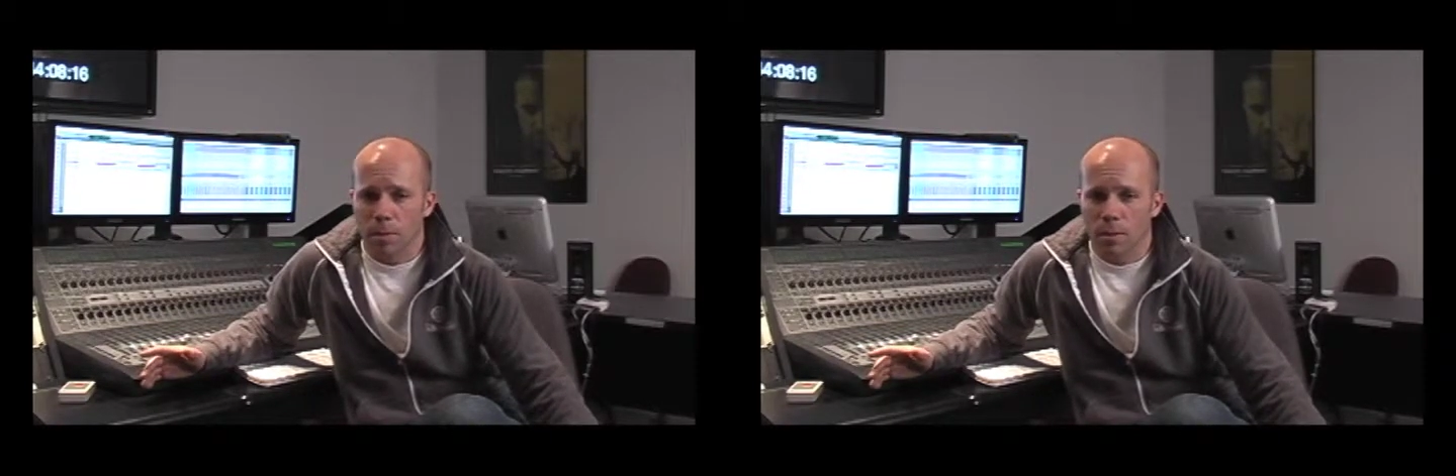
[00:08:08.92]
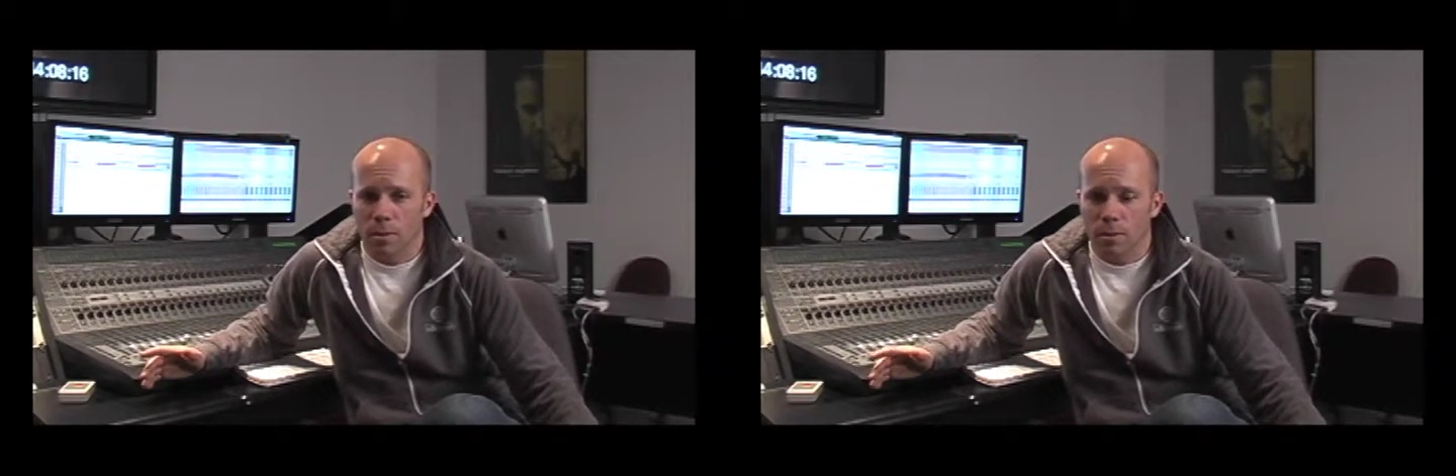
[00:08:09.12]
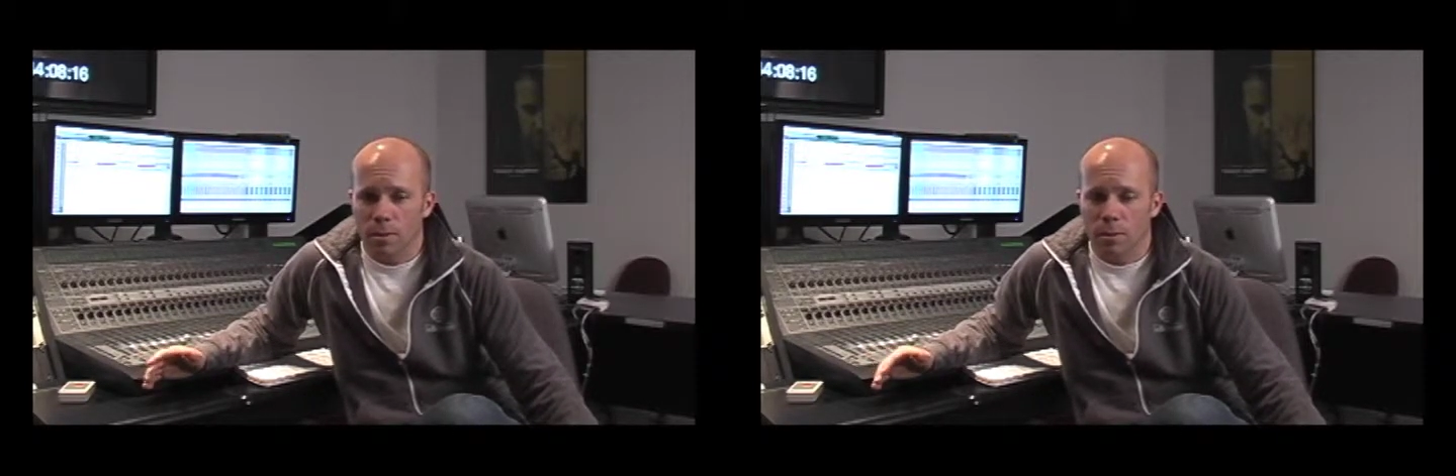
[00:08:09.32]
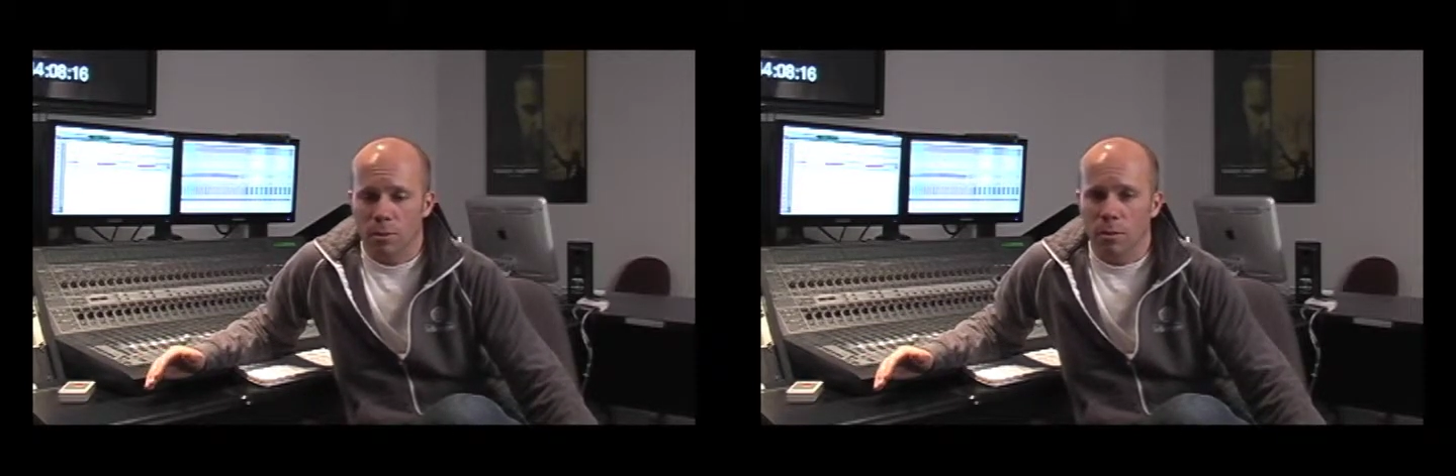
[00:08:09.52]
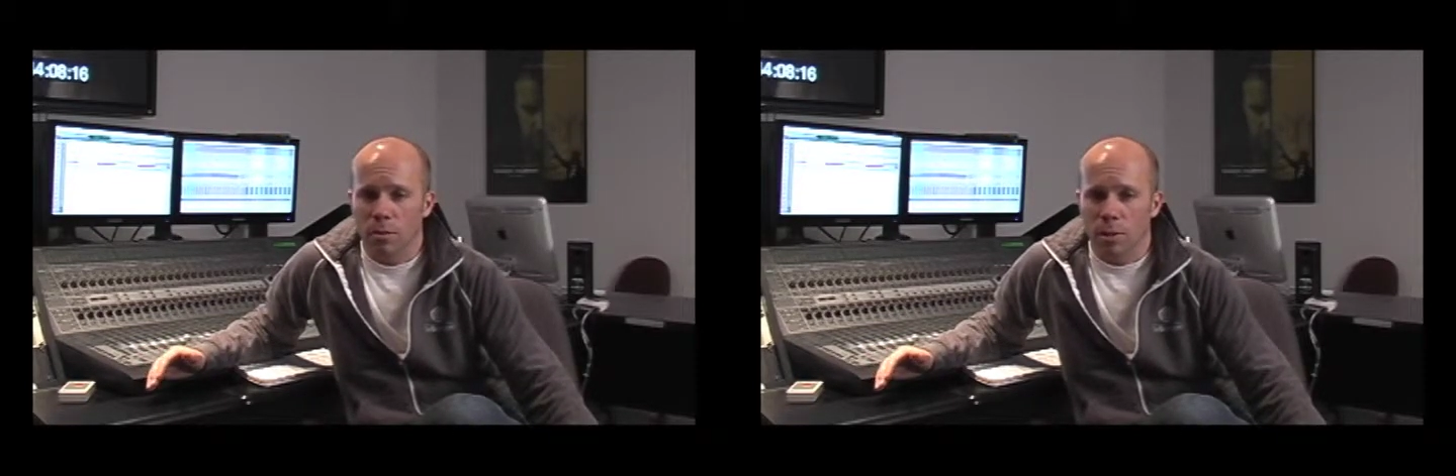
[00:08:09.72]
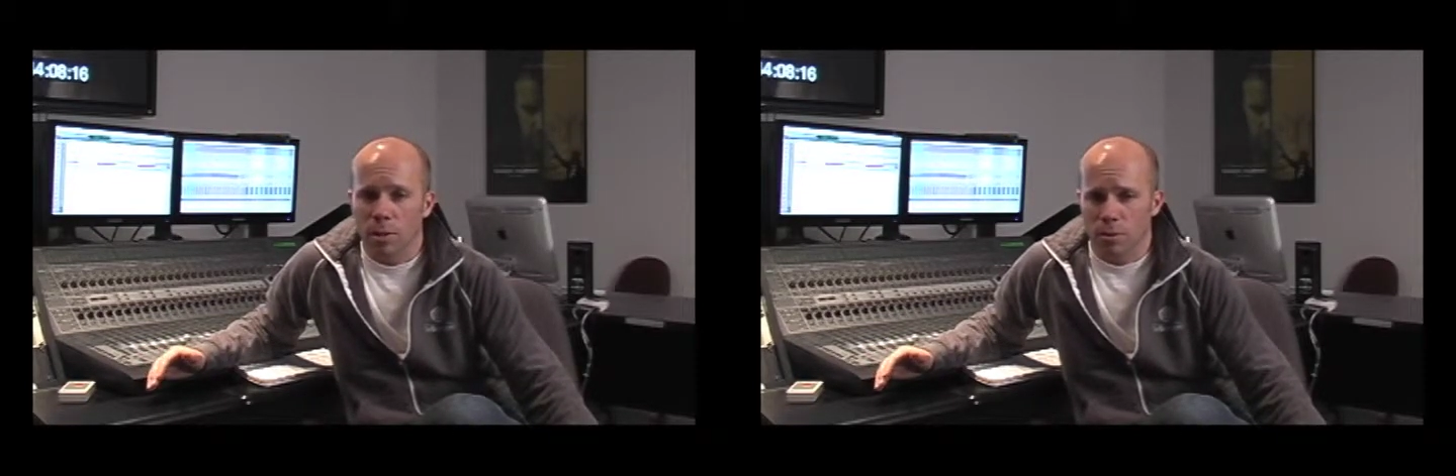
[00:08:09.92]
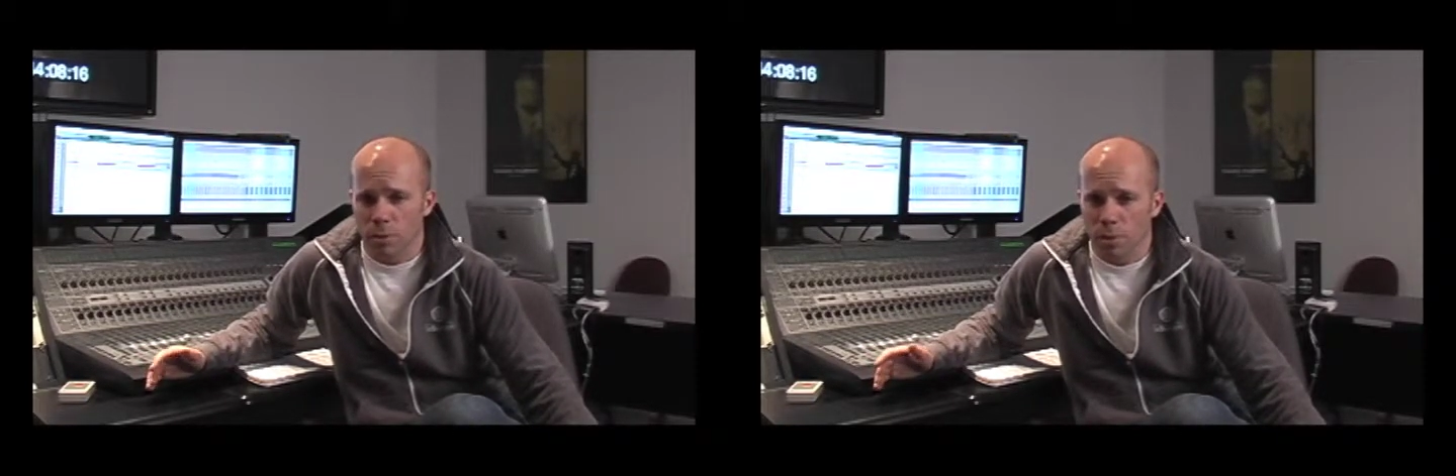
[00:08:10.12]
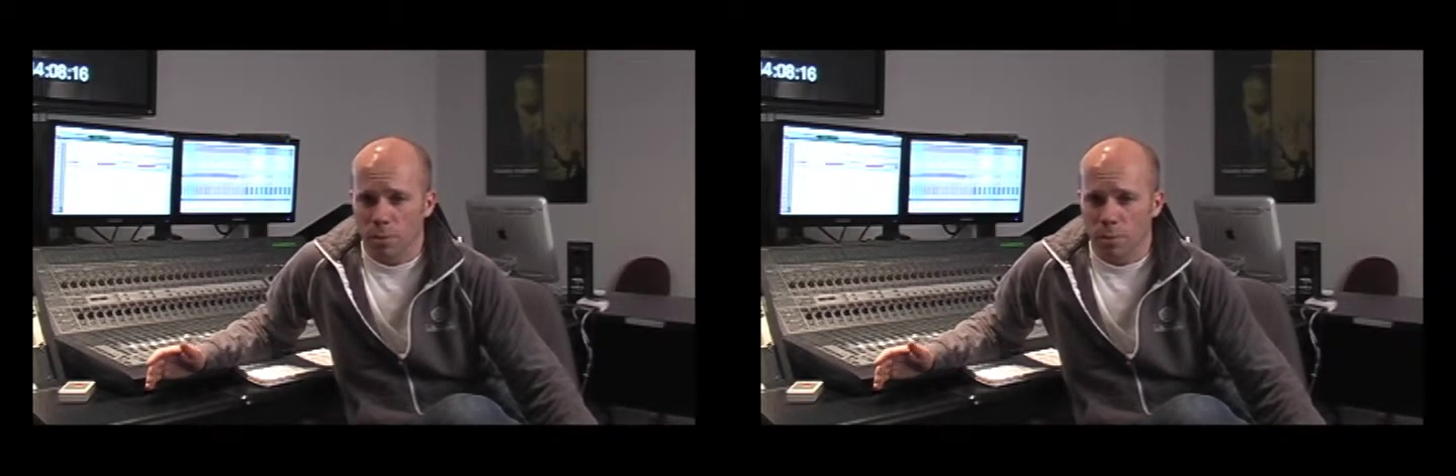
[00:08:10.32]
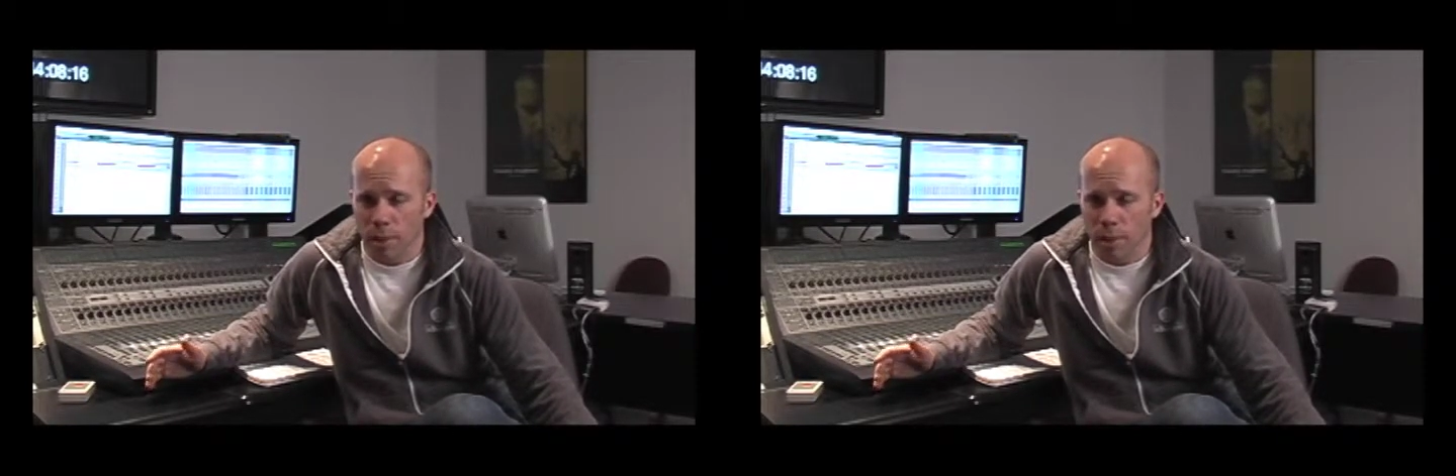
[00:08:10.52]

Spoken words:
you are literally